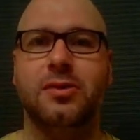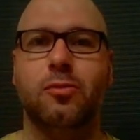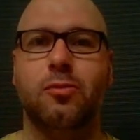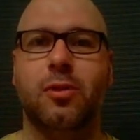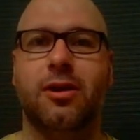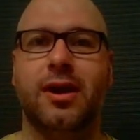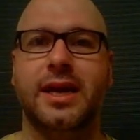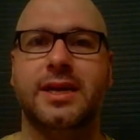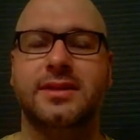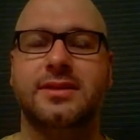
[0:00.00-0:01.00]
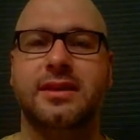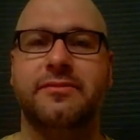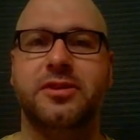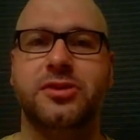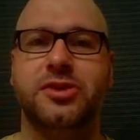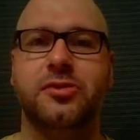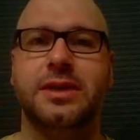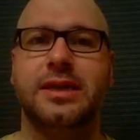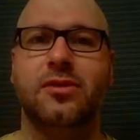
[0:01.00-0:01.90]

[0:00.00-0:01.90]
whereas if you're doing